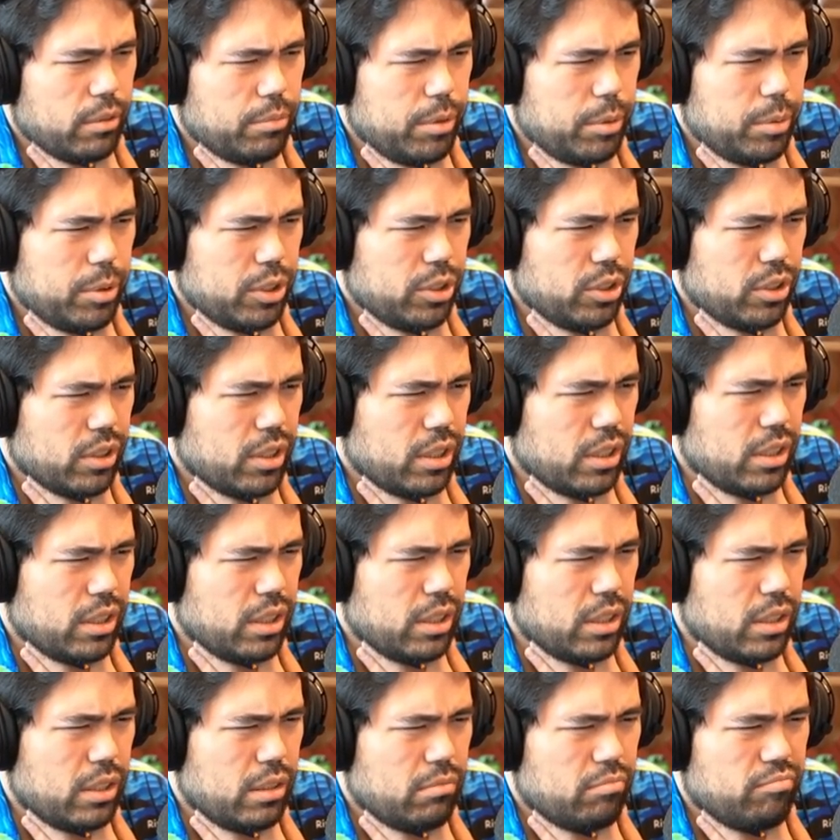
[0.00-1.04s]
Maybe I should have gone.
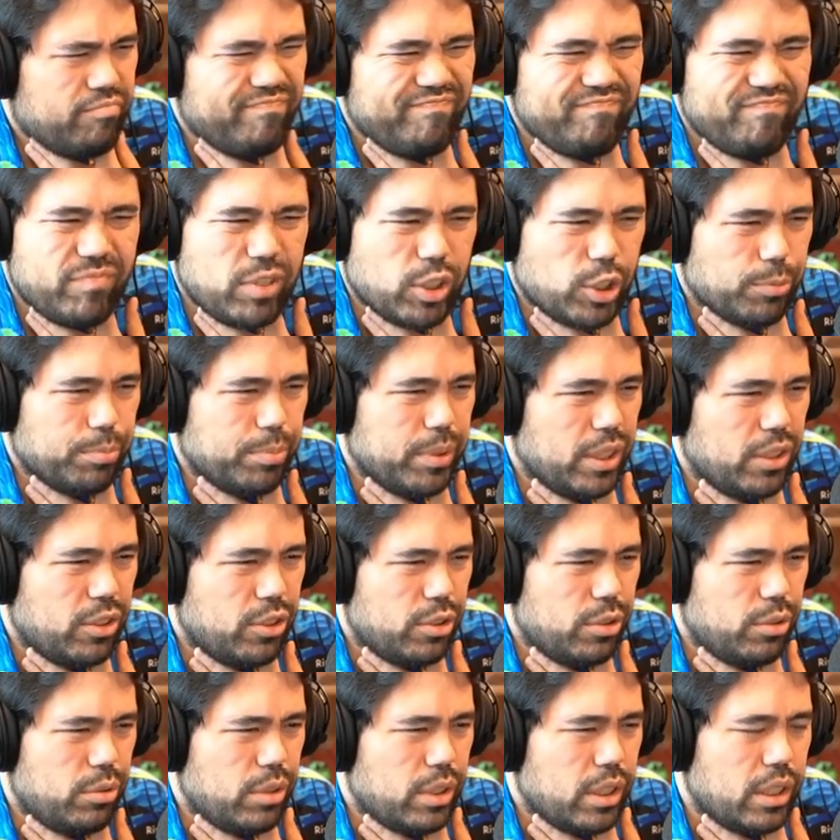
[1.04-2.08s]
It should be
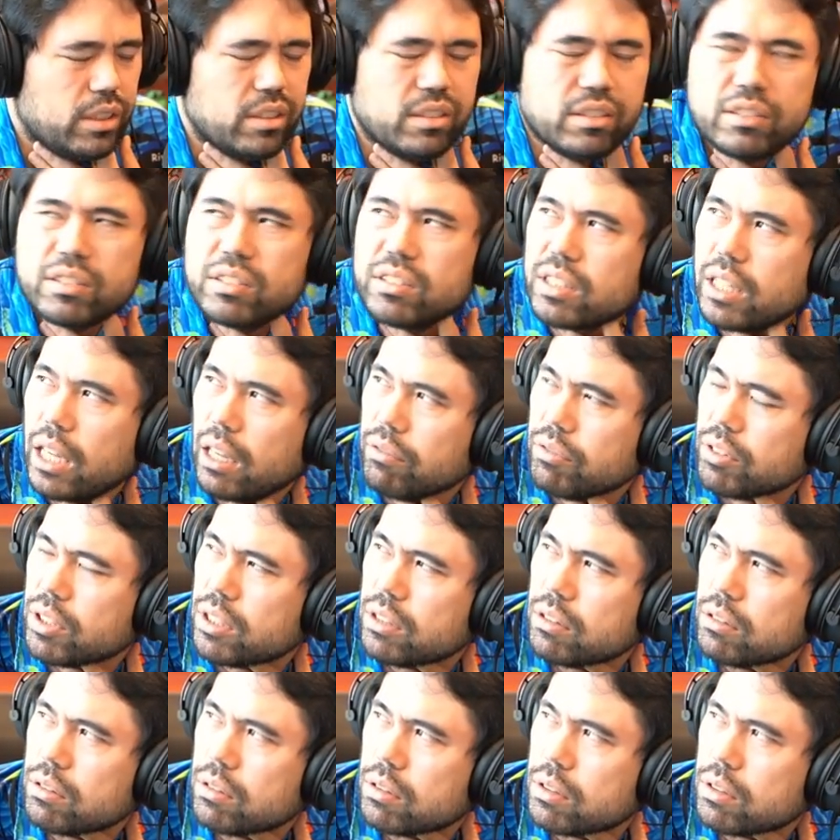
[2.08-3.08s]
two knights e7.